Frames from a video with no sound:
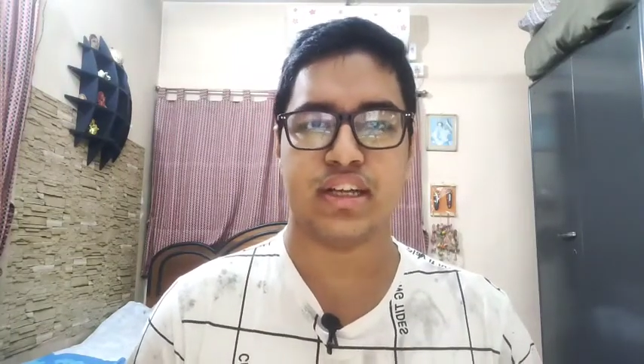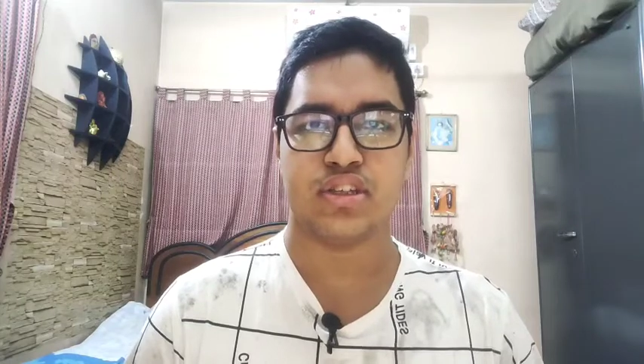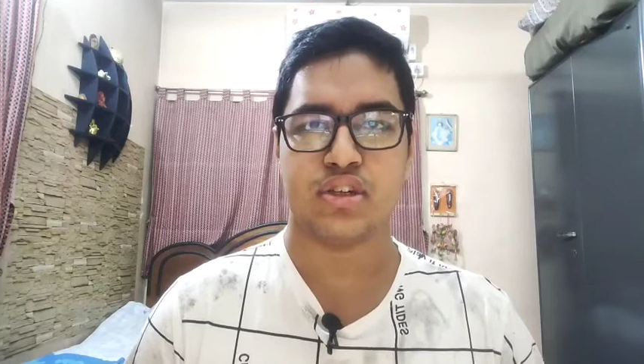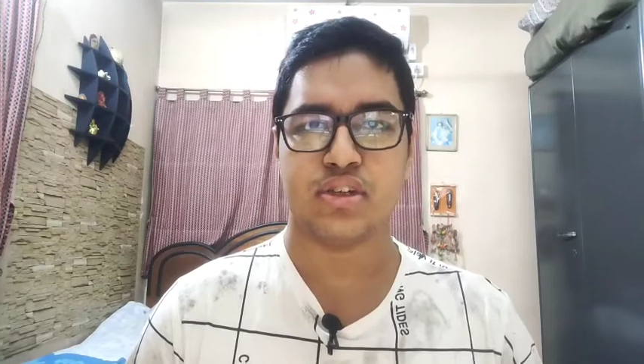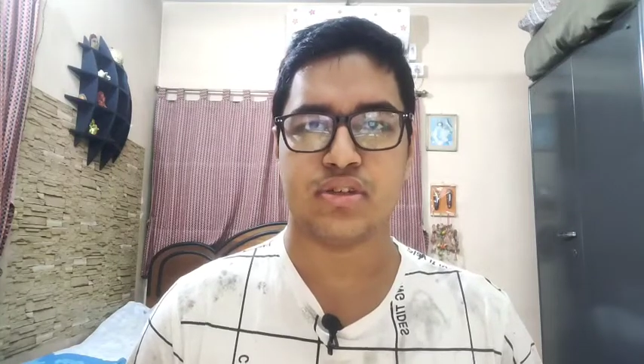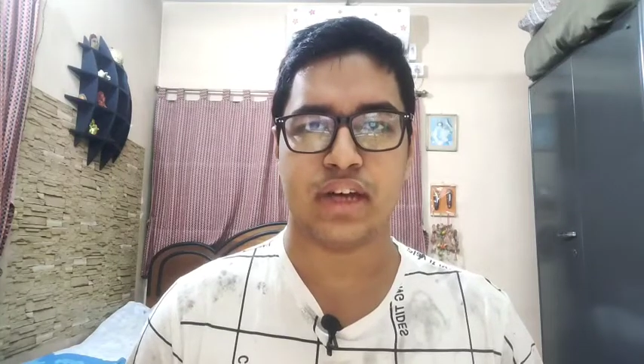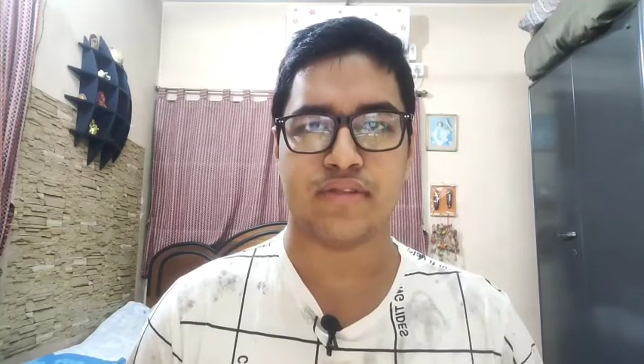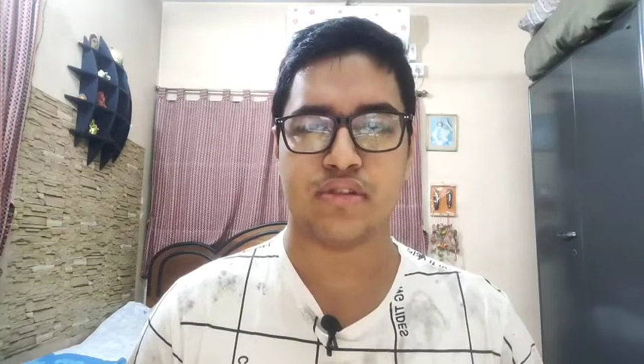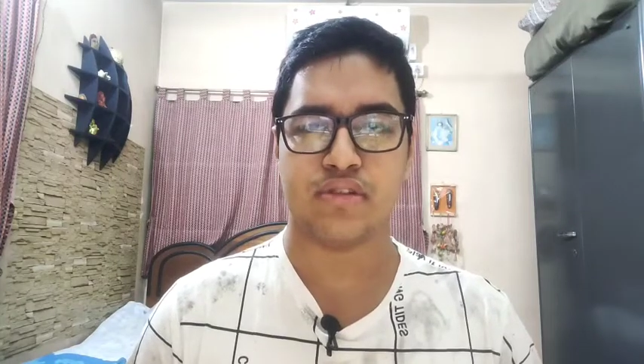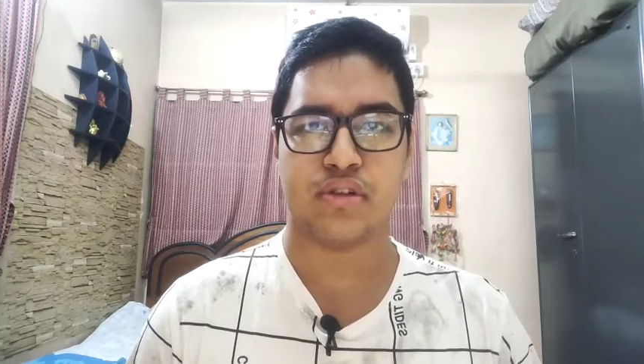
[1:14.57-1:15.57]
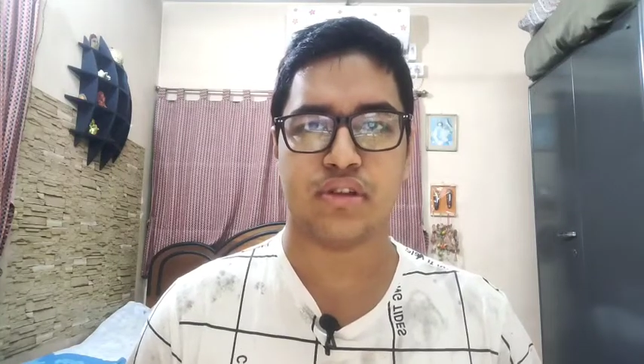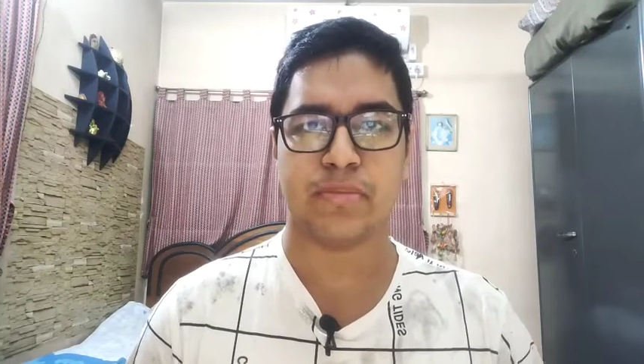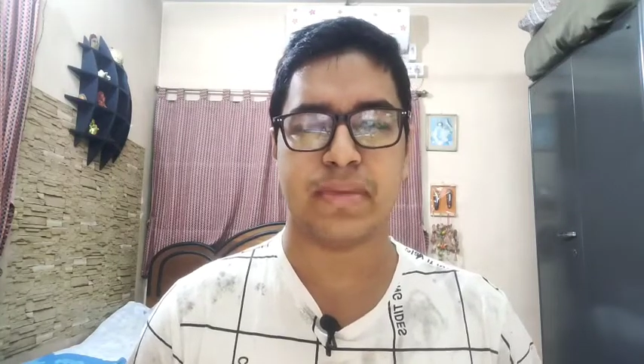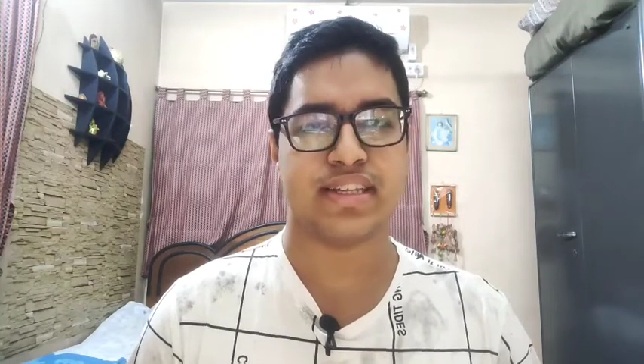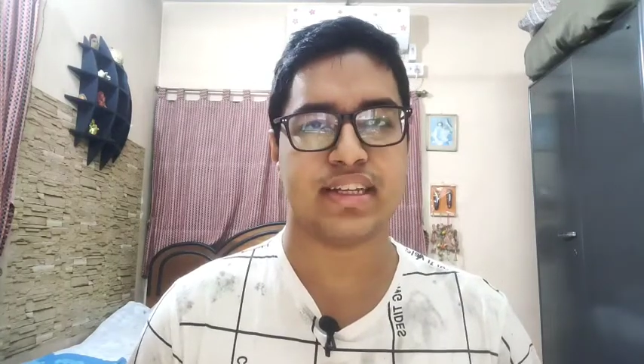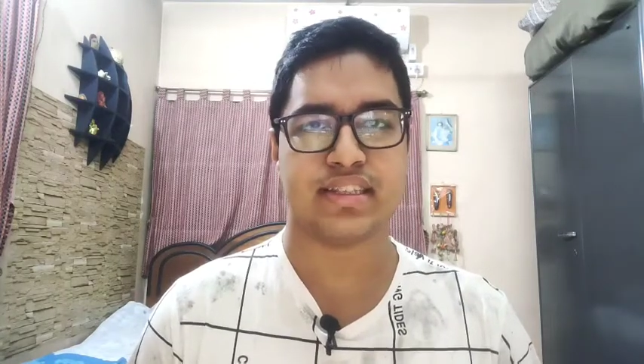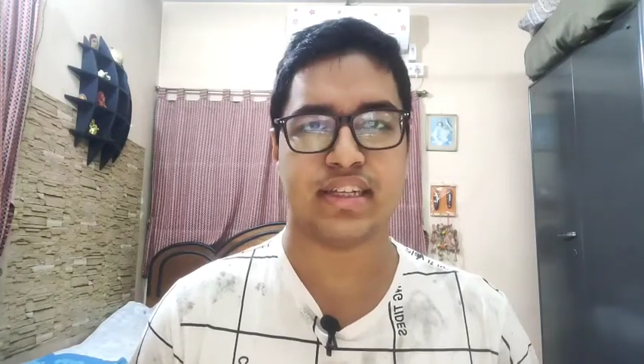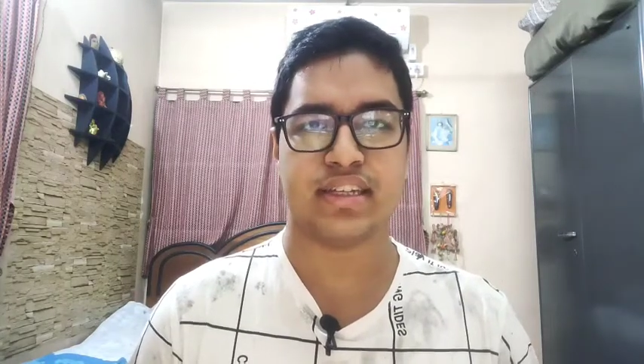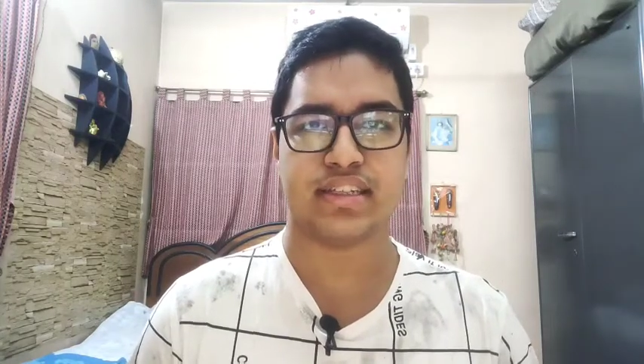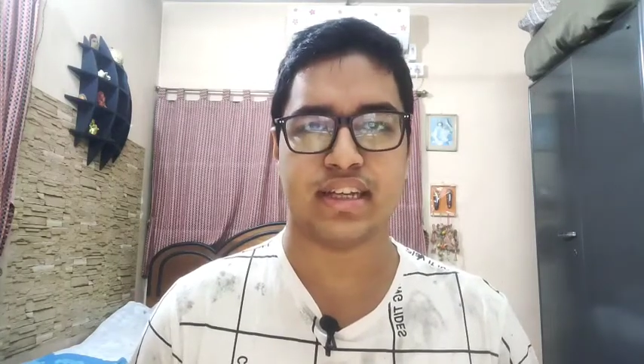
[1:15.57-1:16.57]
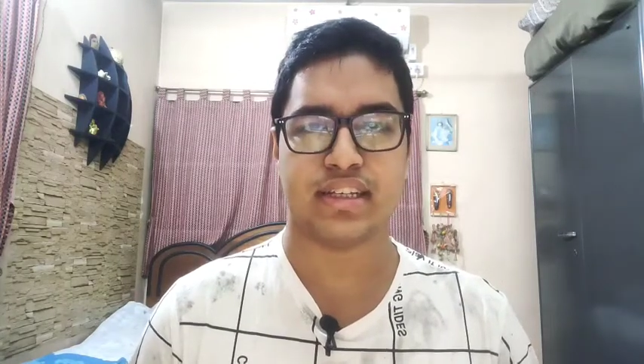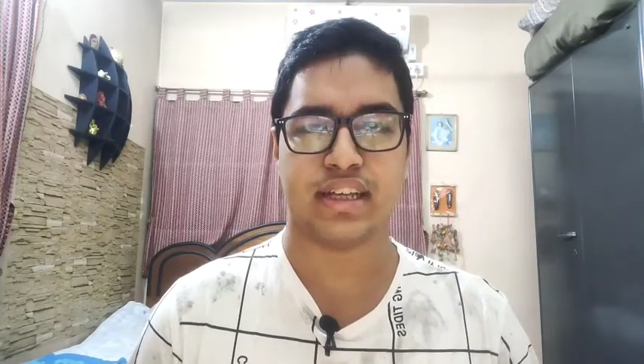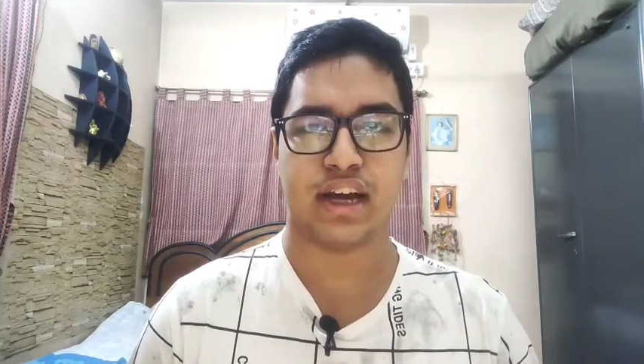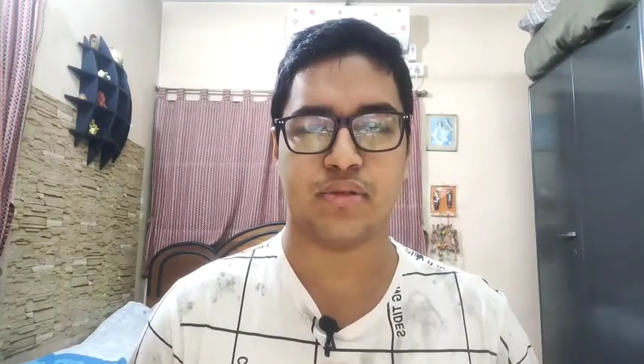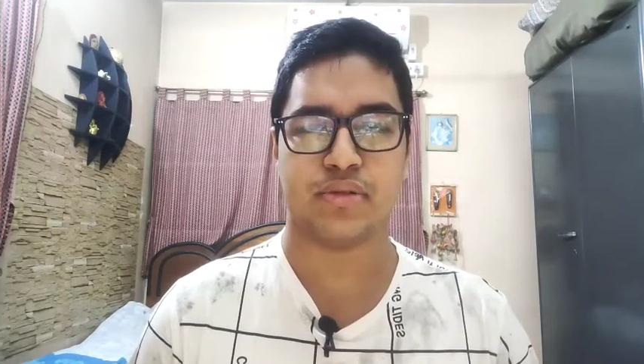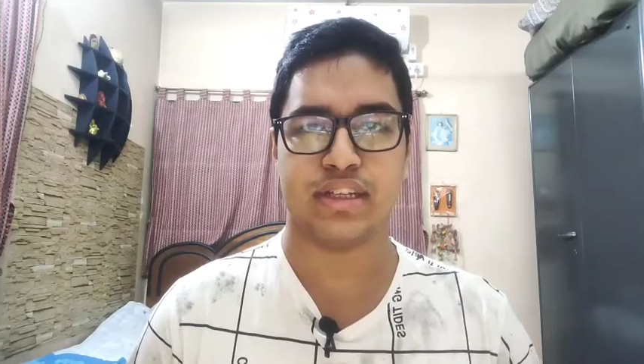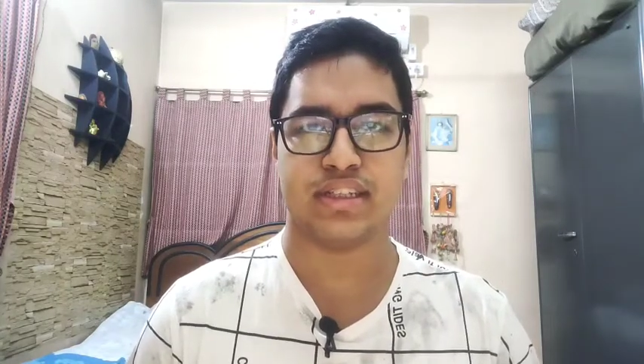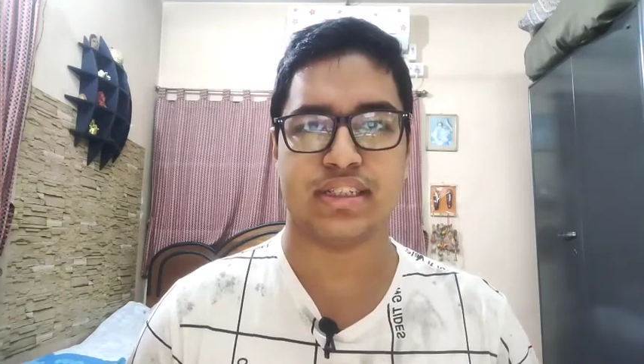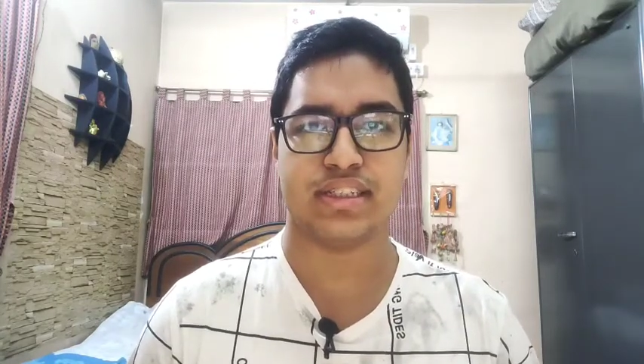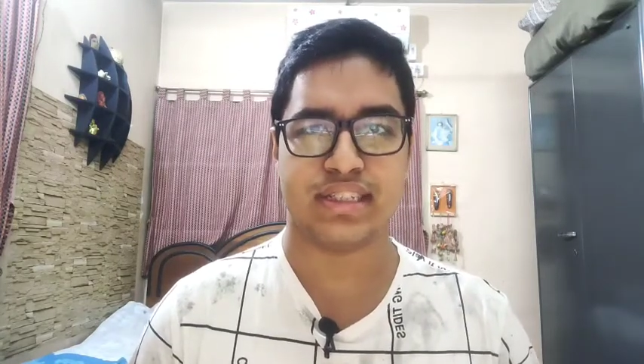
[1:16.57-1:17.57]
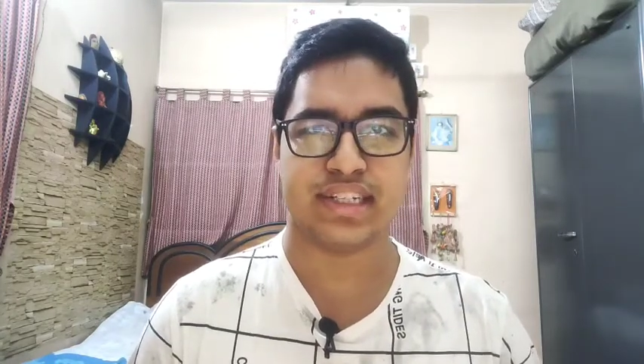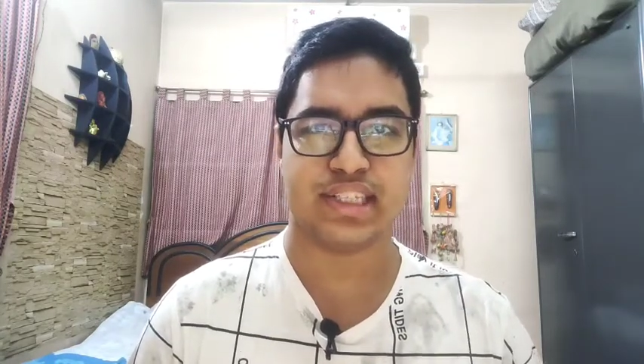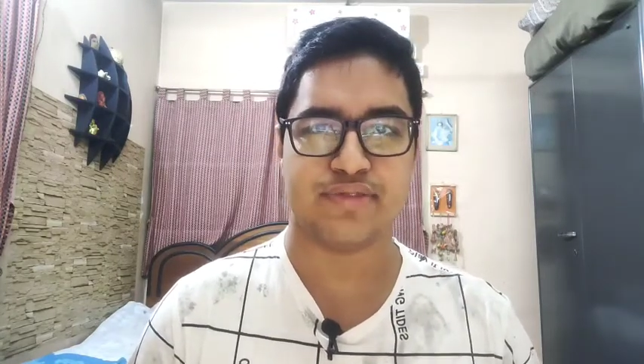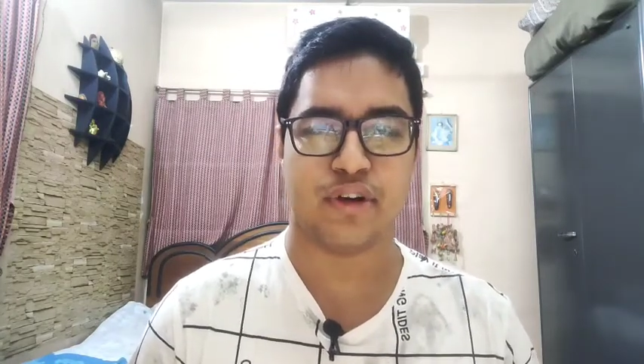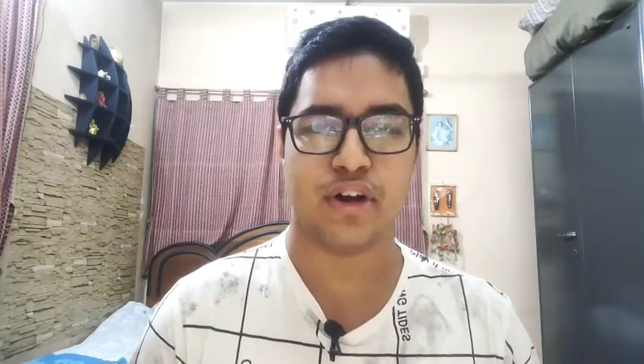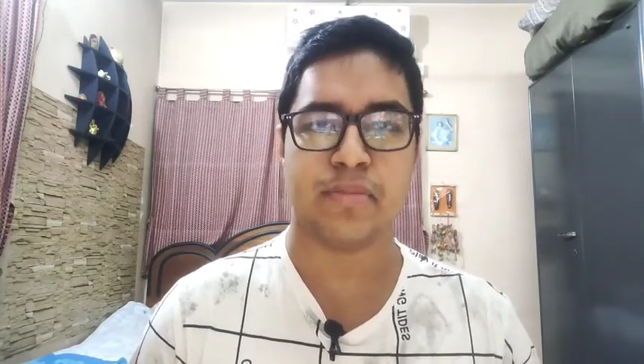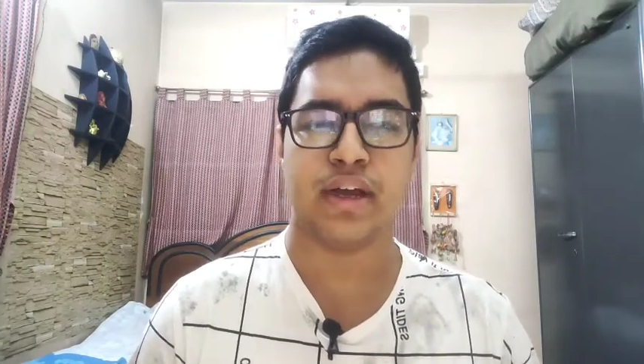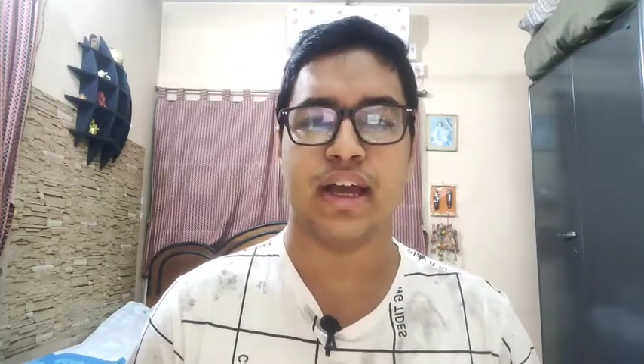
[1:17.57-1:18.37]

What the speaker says: So you have to know the basic series, that is how does this series form.